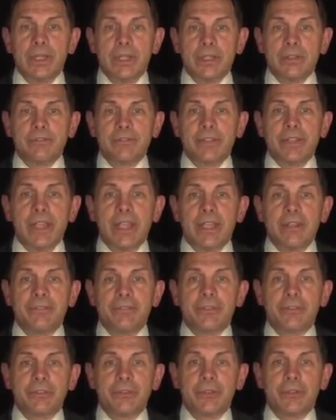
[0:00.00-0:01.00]
in VA
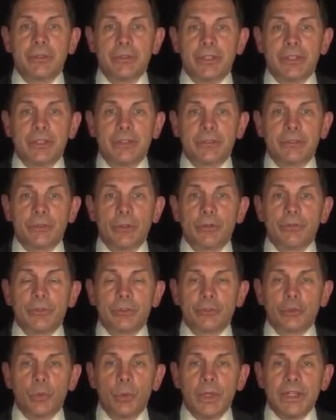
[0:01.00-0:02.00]
facilities, and
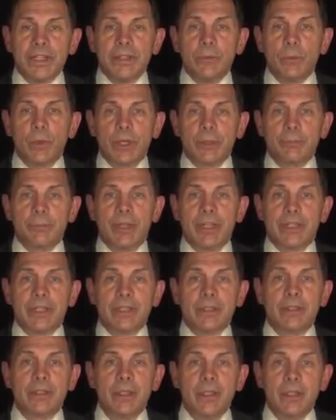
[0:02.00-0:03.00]
over 21
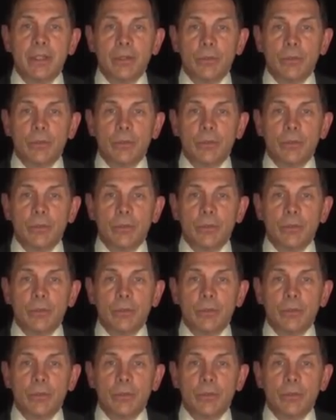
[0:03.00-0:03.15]
million